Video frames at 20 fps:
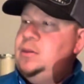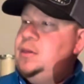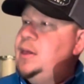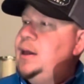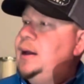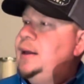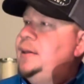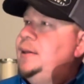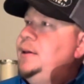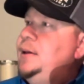
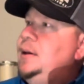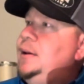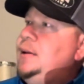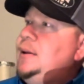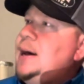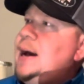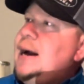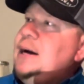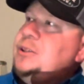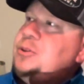And then
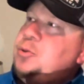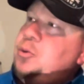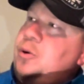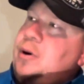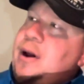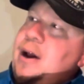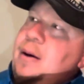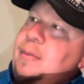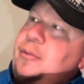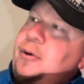the actual
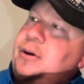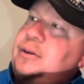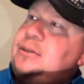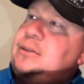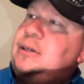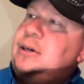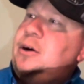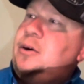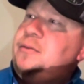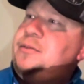camera
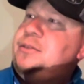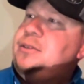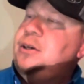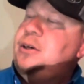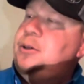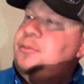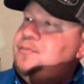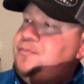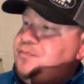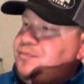itself.
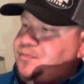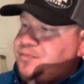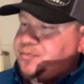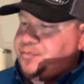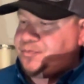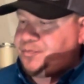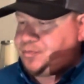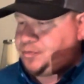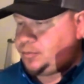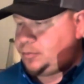So
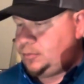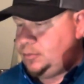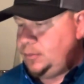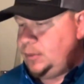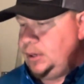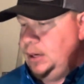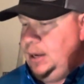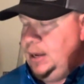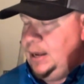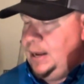
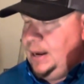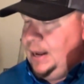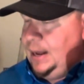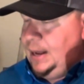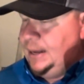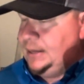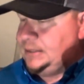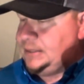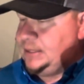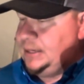
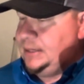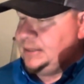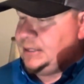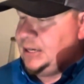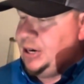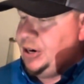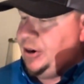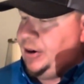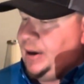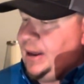it says
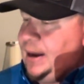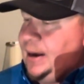here that